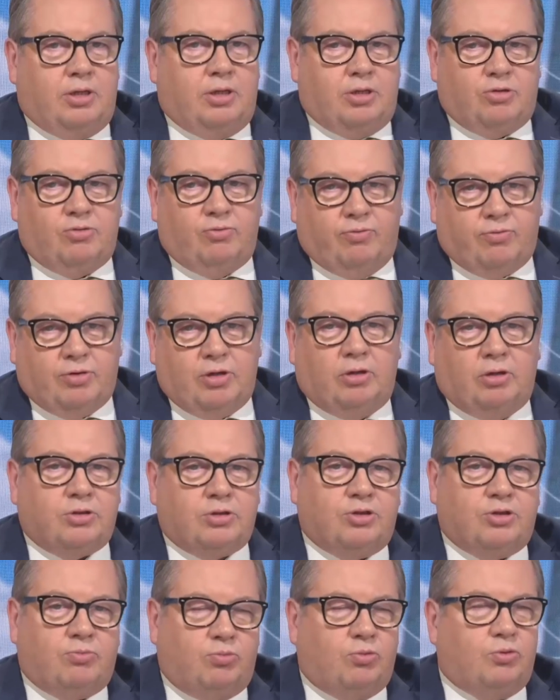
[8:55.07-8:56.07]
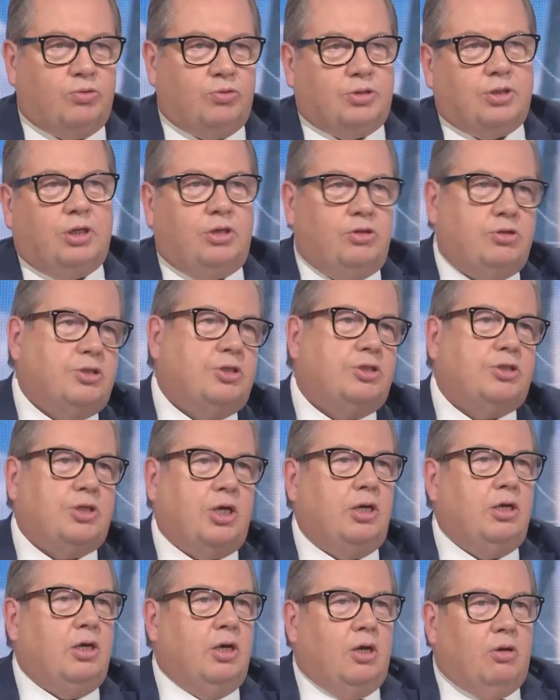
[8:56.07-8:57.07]
in the sort of culture wars. They used to yeah.
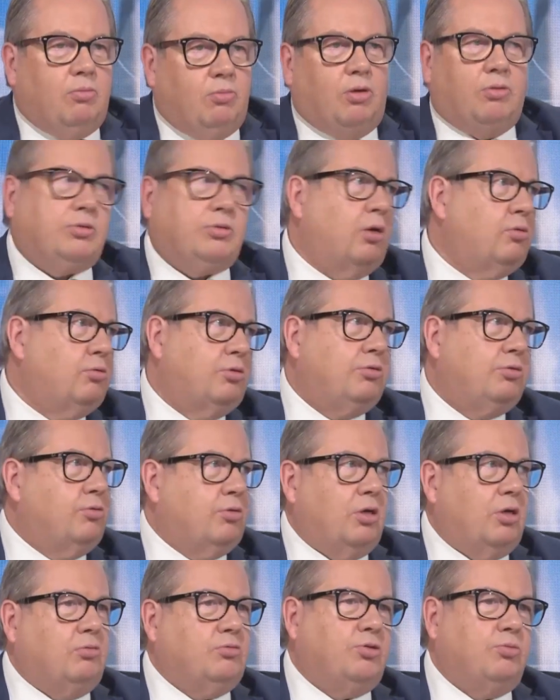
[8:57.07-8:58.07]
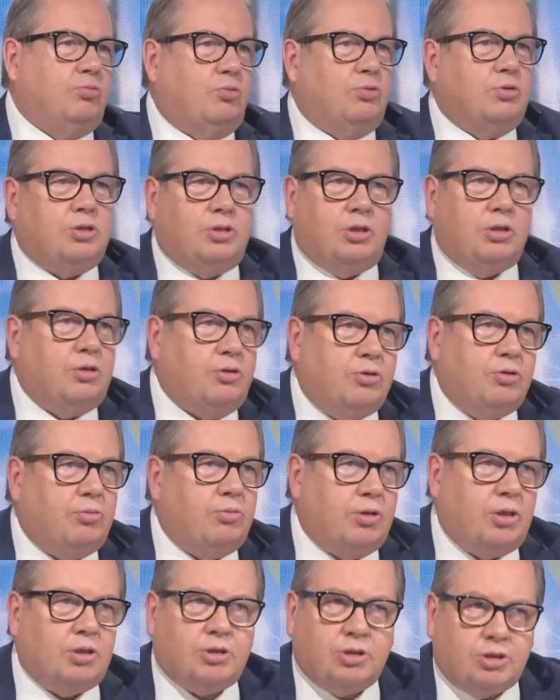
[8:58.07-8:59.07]
say, well, don't do the culture wars. It's nothing to do
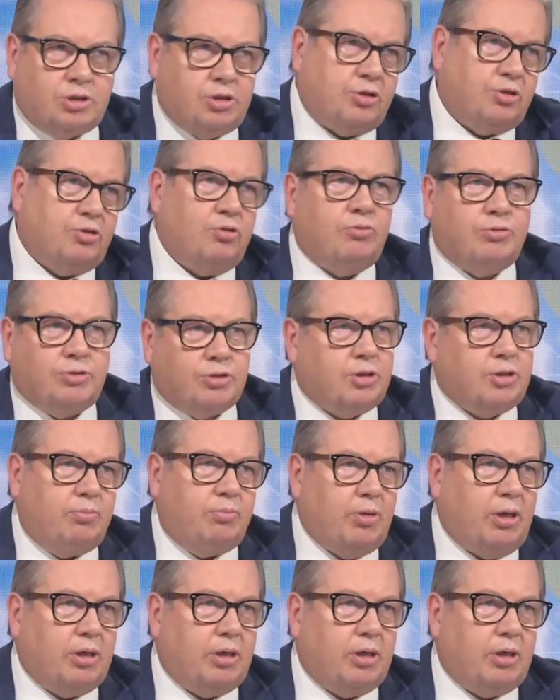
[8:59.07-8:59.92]
with us. It's the Tories who keep